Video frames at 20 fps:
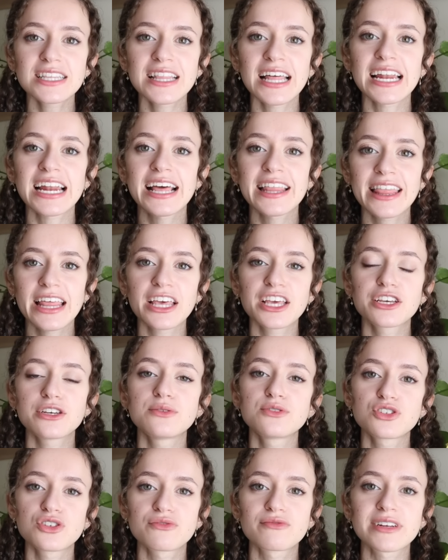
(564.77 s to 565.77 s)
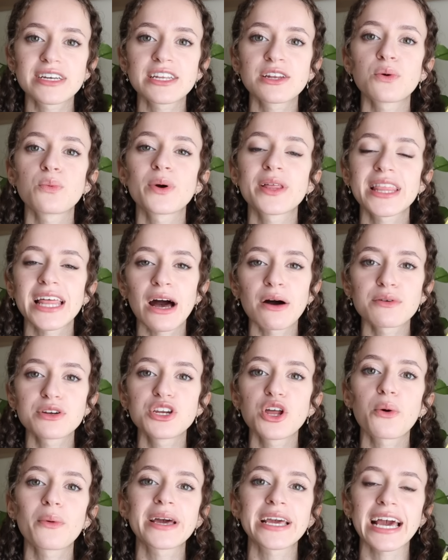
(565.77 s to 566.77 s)
that I think you should read without
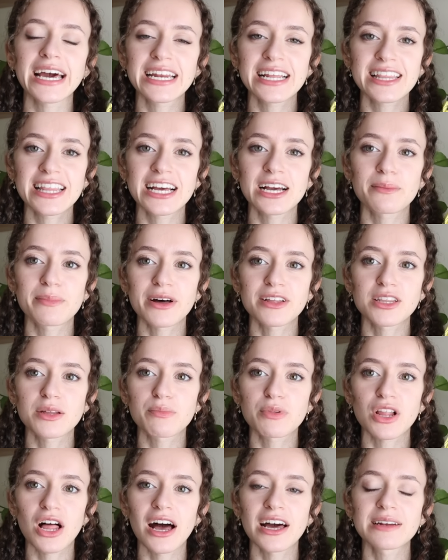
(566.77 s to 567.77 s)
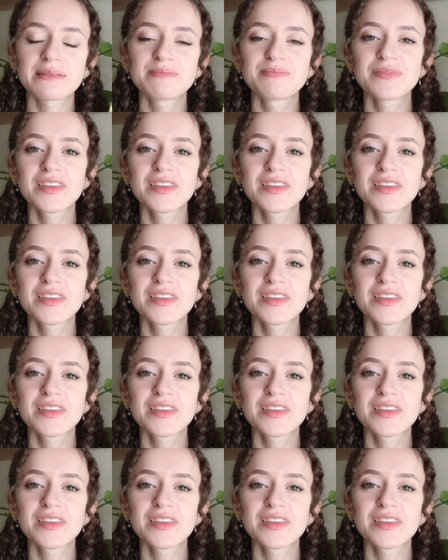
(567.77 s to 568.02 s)
knowing anything about the plot.